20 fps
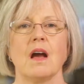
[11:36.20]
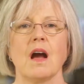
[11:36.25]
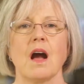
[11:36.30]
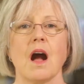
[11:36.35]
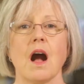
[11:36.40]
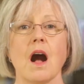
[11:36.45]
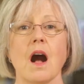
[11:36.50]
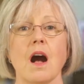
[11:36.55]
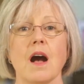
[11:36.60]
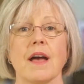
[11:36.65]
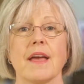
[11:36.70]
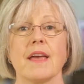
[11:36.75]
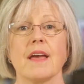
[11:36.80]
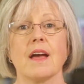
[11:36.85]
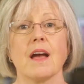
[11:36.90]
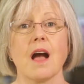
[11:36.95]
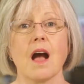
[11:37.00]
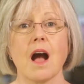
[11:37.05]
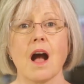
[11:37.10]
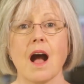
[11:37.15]
Hi,
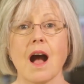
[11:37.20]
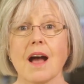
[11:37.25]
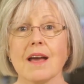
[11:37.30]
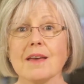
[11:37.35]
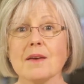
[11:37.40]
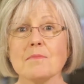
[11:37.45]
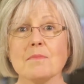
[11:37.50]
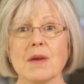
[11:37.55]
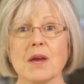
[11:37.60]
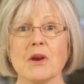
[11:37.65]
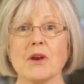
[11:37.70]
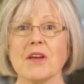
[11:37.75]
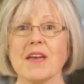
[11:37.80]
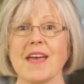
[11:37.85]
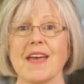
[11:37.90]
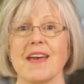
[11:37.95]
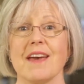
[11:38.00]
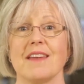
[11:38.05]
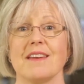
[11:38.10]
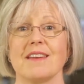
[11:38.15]
I am
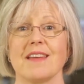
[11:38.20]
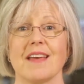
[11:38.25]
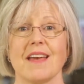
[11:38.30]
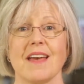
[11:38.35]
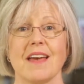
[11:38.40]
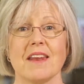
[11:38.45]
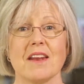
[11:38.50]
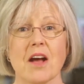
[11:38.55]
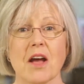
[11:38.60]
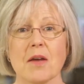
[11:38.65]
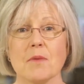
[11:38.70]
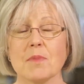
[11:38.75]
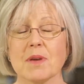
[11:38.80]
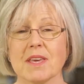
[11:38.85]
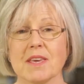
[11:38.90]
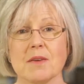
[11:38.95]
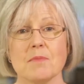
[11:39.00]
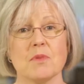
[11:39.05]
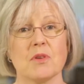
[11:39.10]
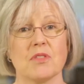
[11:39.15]
Marianne, and I am a
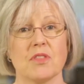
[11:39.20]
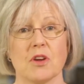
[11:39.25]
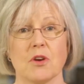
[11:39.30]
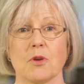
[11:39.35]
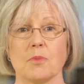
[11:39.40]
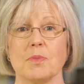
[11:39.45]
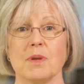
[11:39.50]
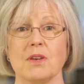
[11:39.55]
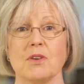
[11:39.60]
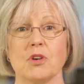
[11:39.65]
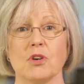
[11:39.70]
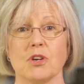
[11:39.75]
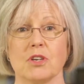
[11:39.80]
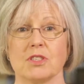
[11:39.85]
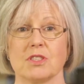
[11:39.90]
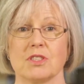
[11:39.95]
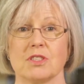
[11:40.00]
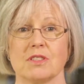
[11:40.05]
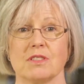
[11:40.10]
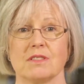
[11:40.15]
chemotherapy
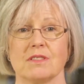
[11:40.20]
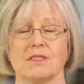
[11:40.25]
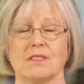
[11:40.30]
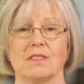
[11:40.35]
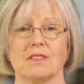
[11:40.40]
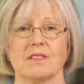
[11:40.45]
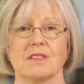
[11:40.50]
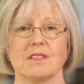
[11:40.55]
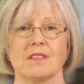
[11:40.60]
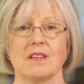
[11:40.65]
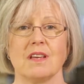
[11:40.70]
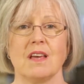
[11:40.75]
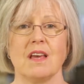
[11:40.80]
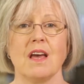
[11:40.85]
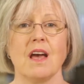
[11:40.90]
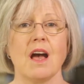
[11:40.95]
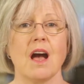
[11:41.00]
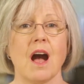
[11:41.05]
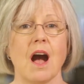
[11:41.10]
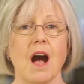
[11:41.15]
nurse.
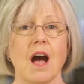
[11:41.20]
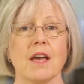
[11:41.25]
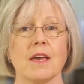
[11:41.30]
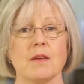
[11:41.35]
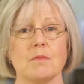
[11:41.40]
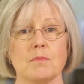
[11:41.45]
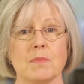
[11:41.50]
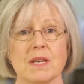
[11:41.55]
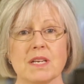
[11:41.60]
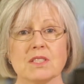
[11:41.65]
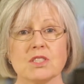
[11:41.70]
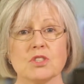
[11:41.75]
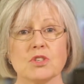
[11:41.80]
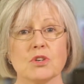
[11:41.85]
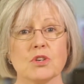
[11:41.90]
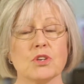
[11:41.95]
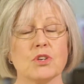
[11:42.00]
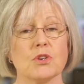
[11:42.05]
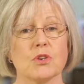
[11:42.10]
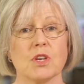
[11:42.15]
I
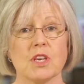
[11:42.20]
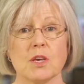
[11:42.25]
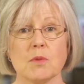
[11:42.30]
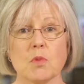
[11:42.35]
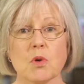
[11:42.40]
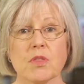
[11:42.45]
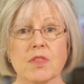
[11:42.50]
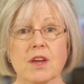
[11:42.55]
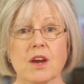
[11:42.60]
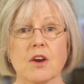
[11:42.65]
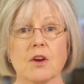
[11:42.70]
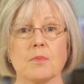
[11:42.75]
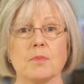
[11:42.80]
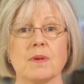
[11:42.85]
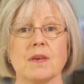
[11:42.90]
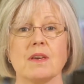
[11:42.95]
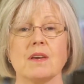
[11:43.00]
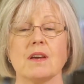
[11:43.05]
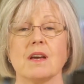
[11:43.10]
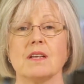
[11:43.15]
administer your
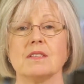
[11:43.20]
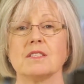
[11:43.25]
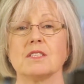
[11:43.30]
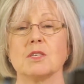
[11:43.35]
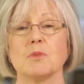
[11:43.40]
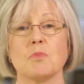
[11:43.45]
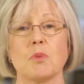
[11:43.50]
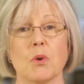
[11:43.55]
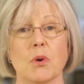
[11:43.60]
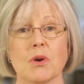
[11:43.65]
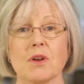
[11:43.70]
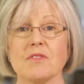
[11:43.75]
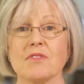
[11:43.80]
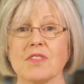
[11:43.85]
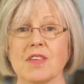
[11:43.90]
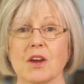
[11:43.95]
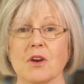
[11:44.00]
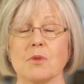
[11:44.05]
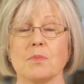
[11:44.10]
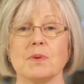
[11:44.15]
chemotherapy and supportive
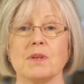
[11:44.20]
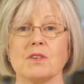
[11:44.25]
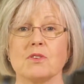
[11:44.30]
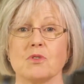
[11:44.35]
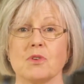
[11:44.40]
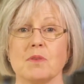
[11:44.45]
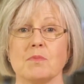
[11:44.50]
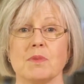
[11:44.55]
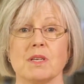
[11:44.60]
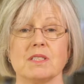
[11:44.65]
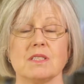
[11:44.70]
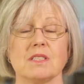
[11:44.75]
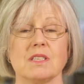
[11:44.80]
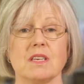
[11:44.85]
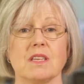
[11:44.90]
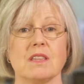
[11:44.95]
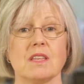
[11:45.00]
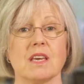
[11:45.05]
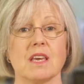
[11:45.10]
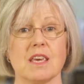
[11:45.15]
therapy treatments
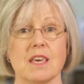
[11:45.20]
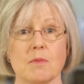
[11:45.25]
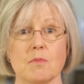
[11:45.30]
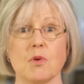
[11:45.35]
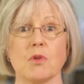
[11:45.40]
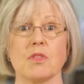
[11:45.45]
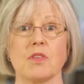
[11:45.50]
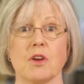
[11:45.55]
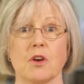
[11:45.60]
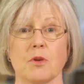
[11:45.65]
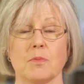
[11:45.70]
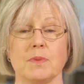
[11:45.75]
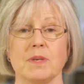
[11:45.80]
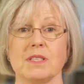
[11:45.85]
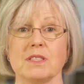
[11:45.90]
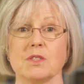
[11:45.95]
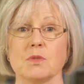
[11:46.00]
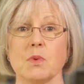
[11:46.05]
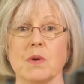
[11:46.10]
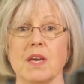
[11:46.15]
in the chemotherapy
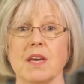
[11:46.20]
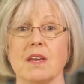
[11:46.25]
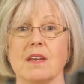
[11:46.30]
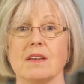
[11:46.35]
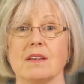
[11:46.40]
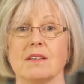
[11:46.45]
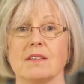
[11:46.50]
suite.